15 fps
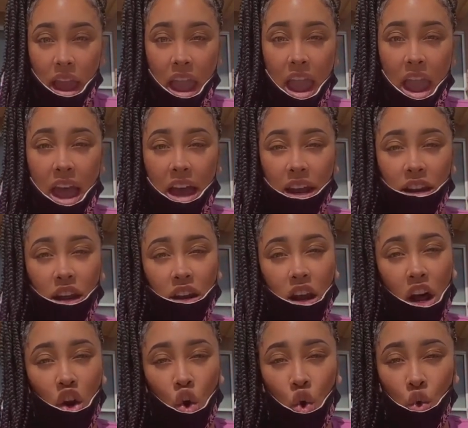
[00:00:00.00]
and
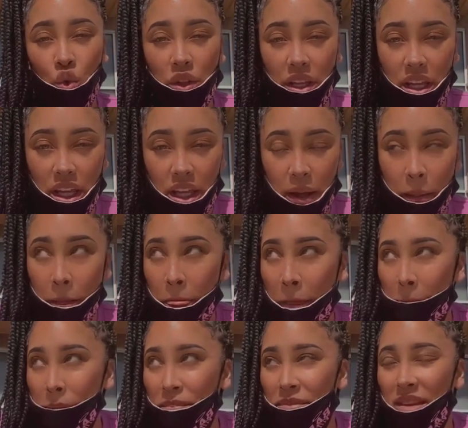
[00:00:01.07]
not only
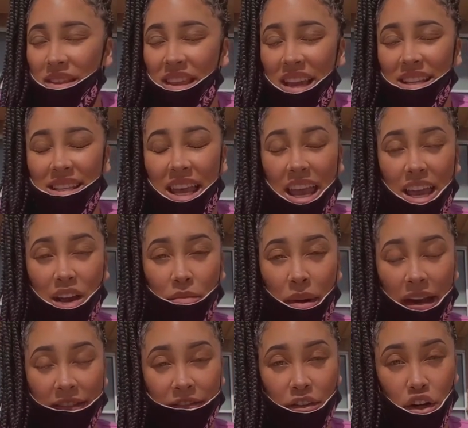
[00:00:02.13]
did they take
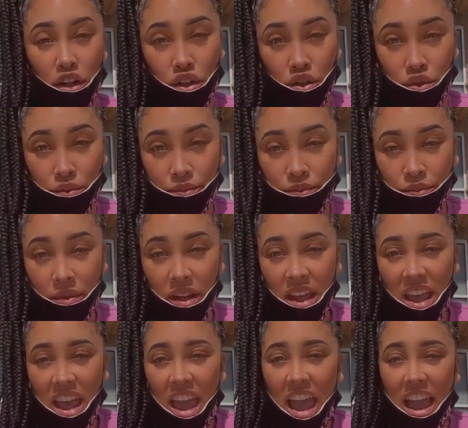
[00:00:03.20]
my phone
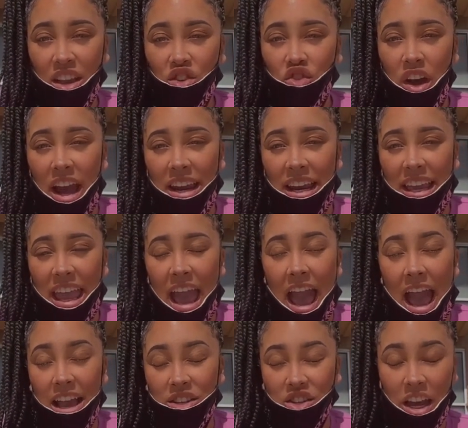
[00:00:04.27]
and try to
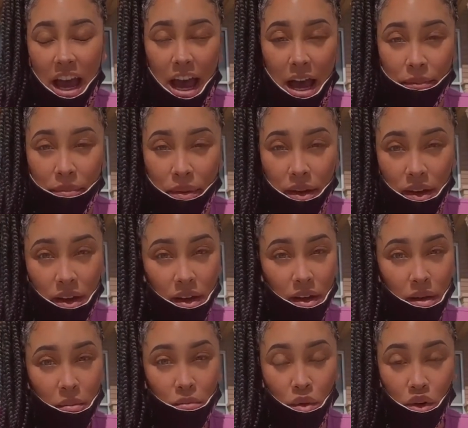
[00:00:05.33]
Cash App
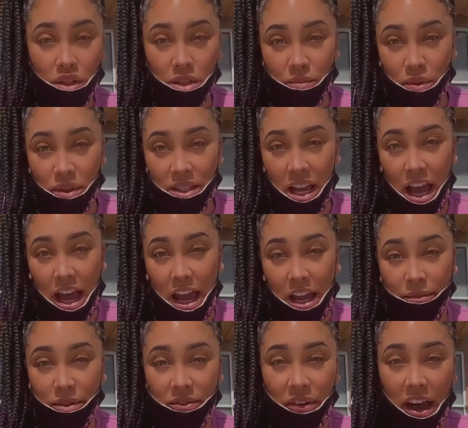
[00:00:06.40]
multiple
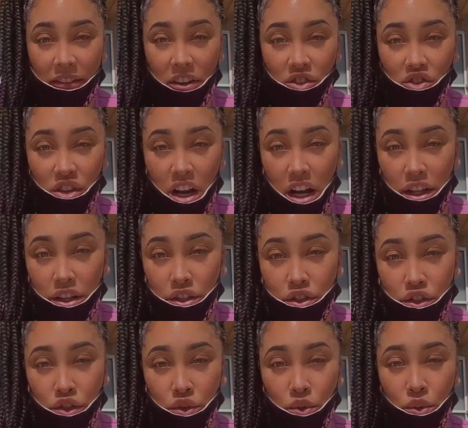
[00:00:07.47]
times
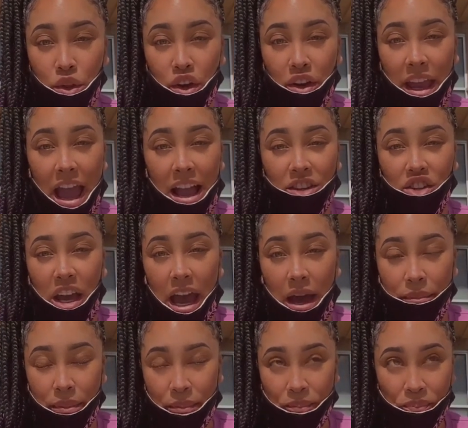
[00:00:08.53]
$500 to their Cash
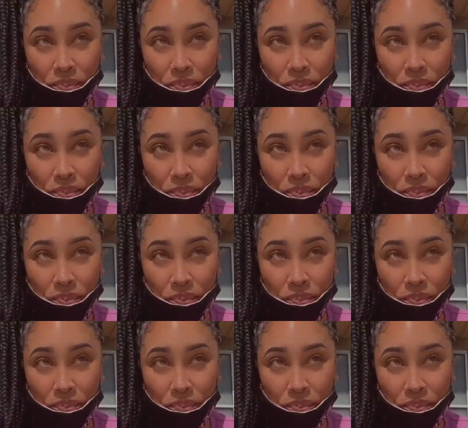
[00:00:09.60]
App,